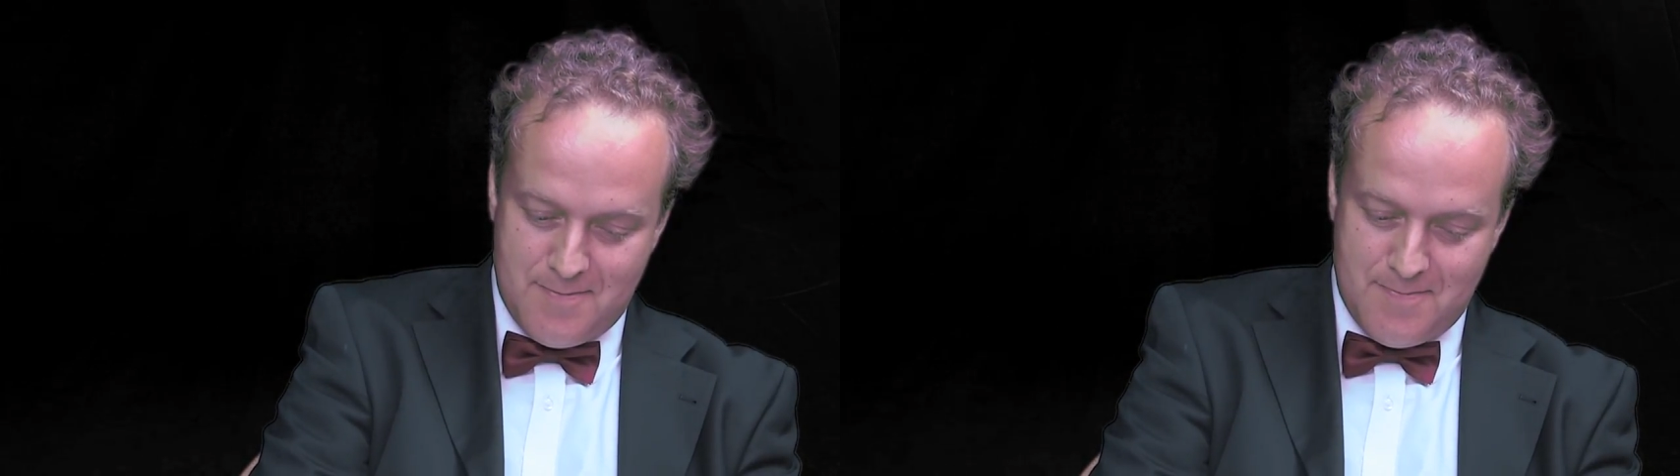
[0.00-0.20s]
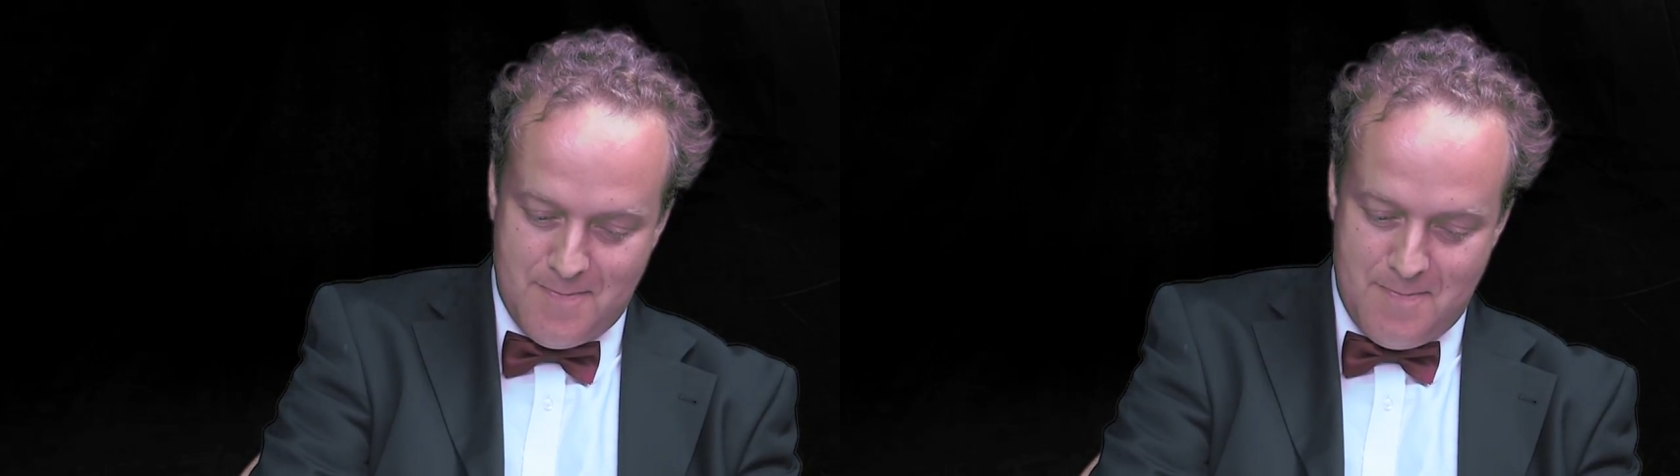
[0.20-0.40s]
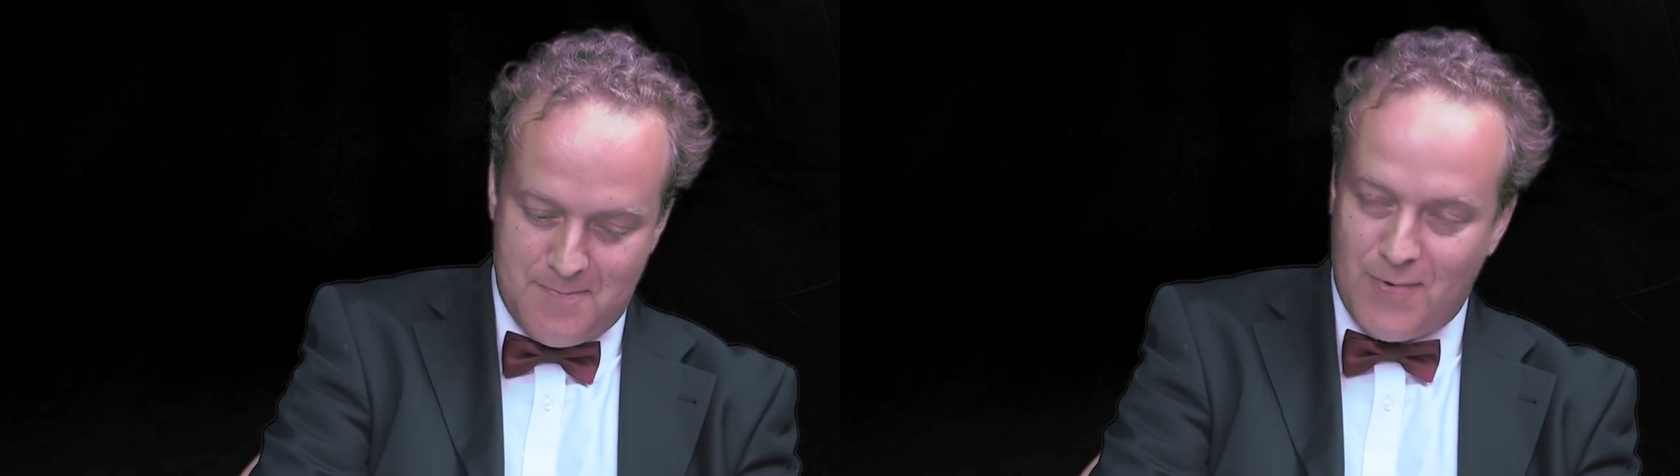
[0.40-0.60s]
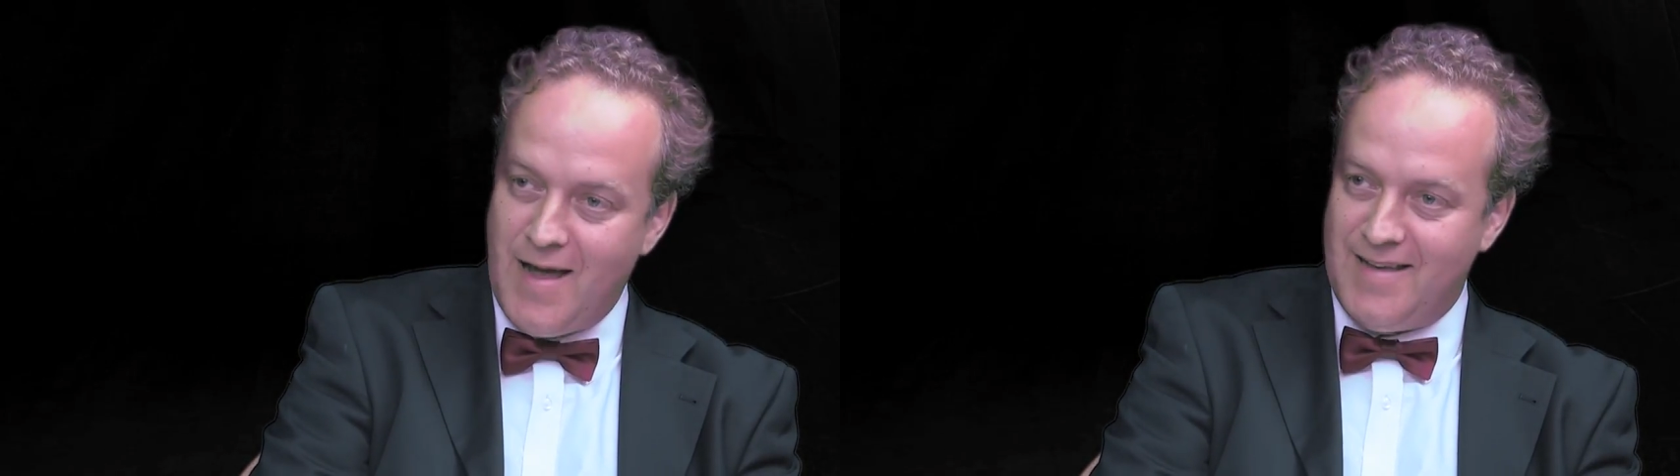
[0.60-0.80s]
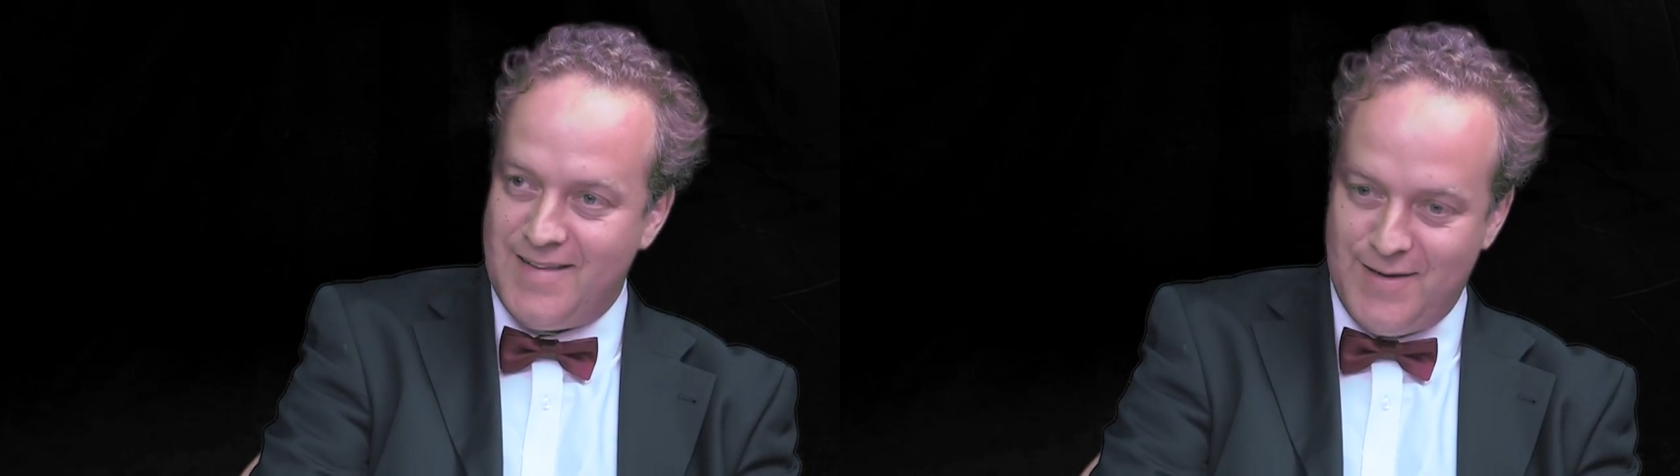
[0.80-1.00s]
of practice.
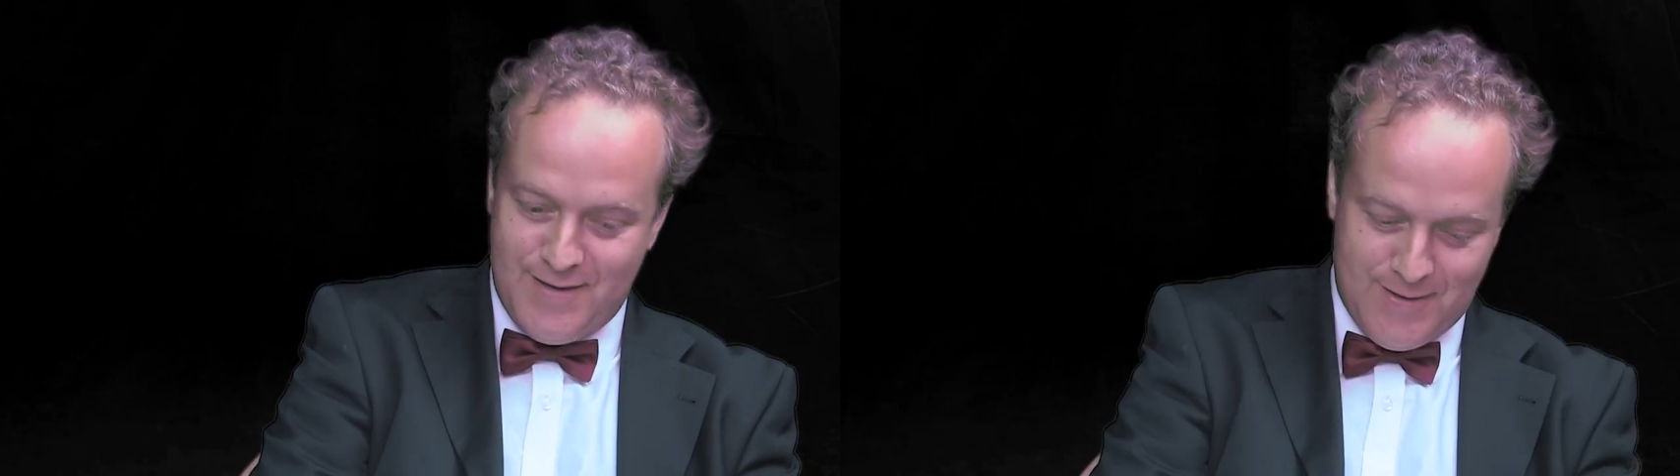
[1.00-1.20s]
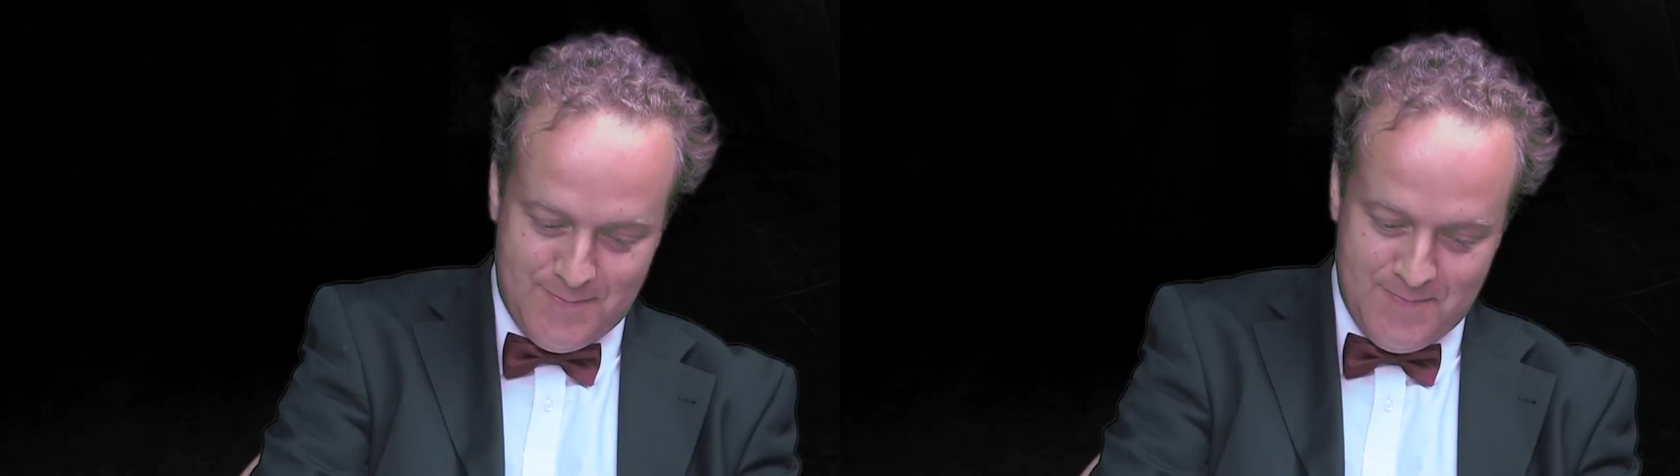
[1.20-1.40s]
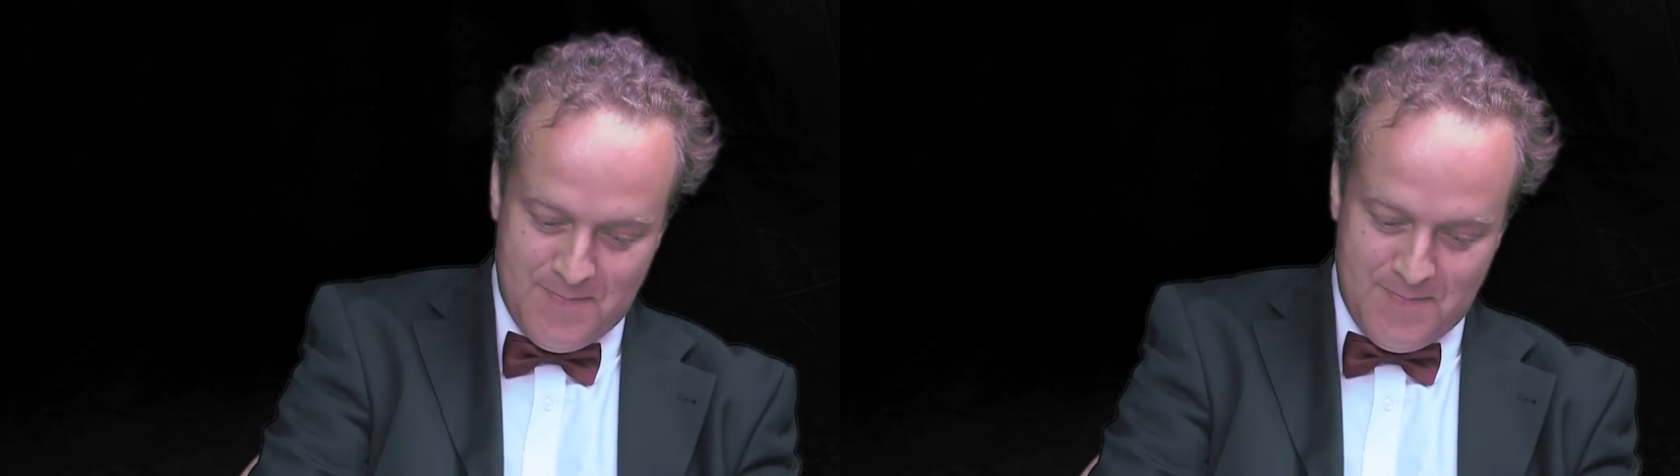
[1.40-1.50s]
Right, there you go.